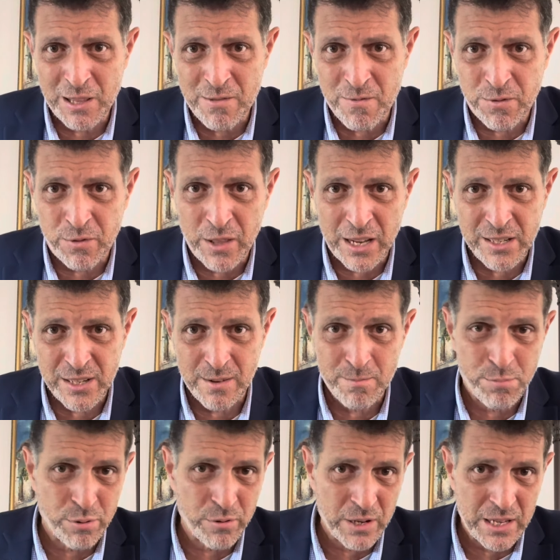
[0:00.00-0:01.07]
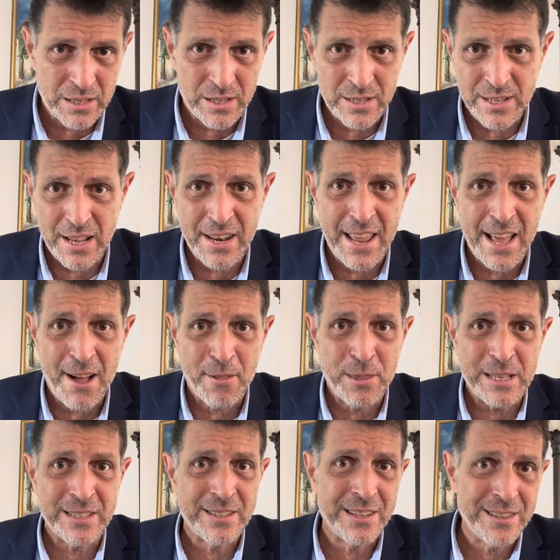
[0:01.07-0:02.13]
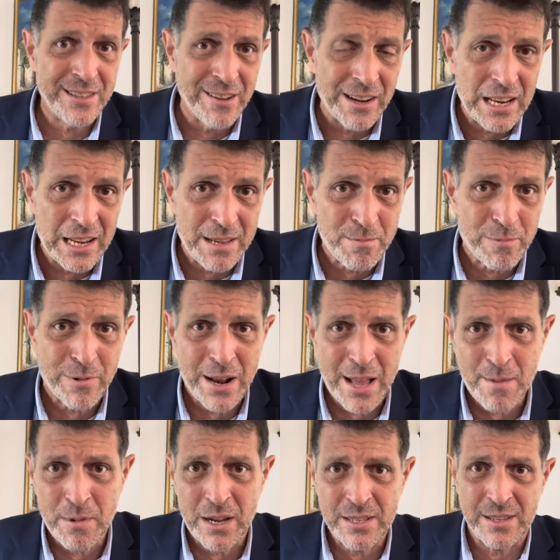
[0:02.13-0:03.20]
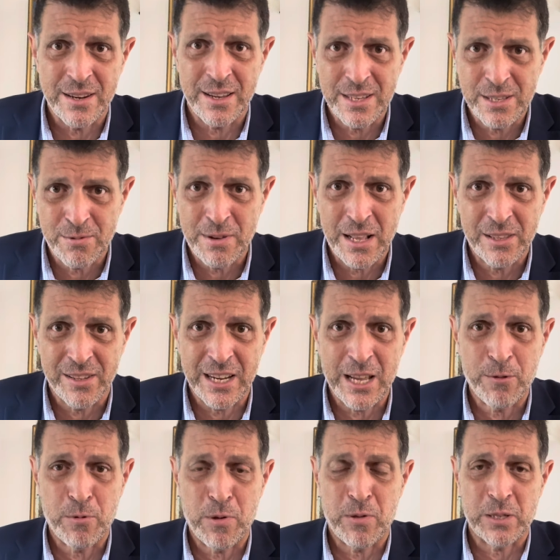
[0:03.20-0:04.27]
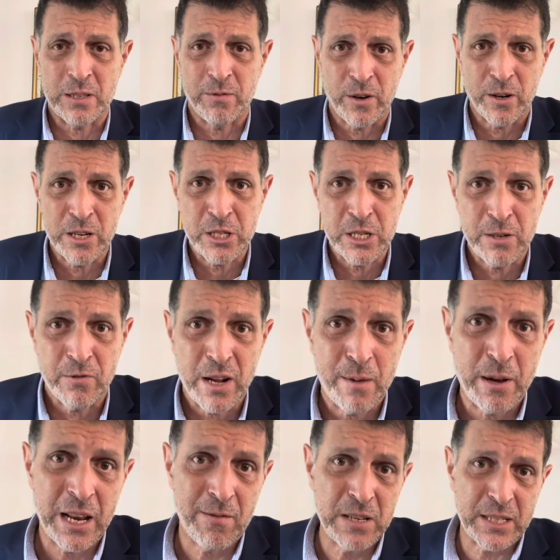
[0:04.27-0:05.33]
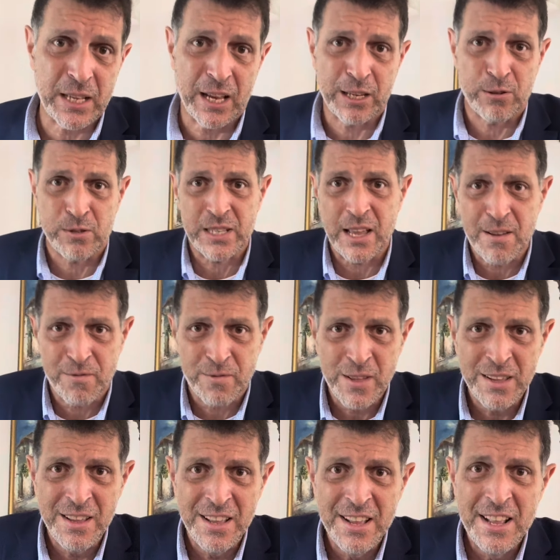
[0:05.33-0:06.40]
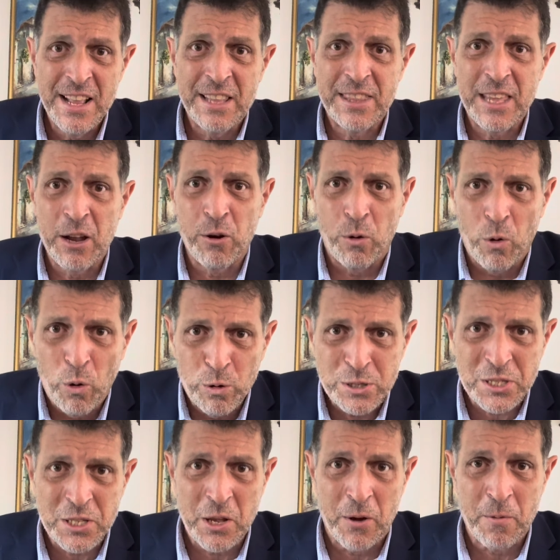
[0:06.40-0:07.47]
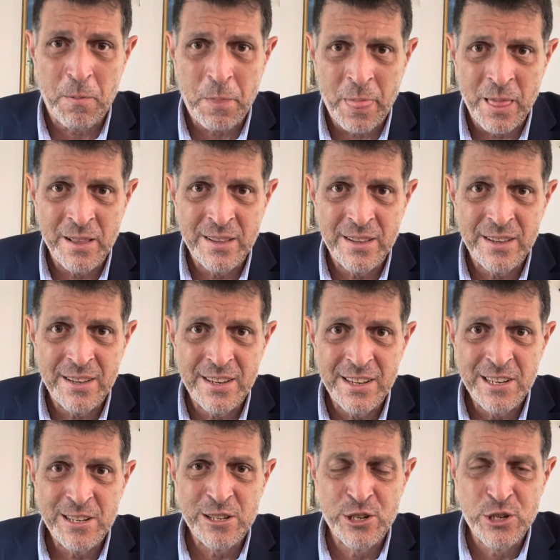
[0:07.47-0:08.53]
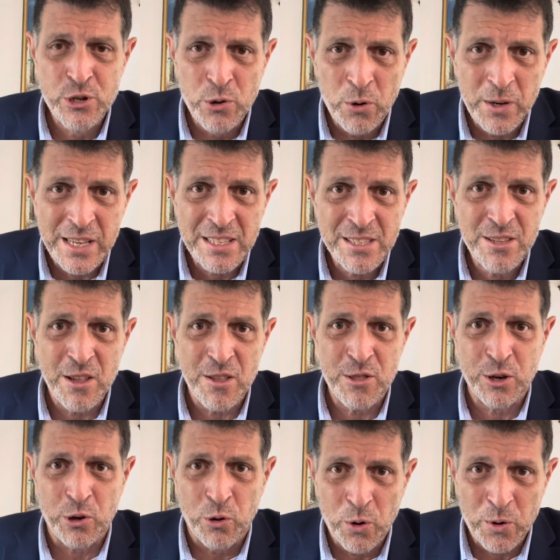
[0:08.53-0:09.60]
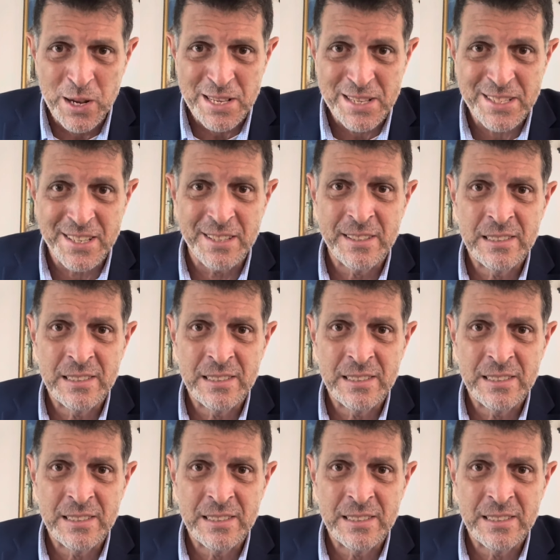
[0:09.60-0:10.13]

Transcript: inflection point is that now these Gdoilim rabbis in Israel, together with the Sephardic chief rabbi Rabbi Yitzhak Yosef, they also joined the chorus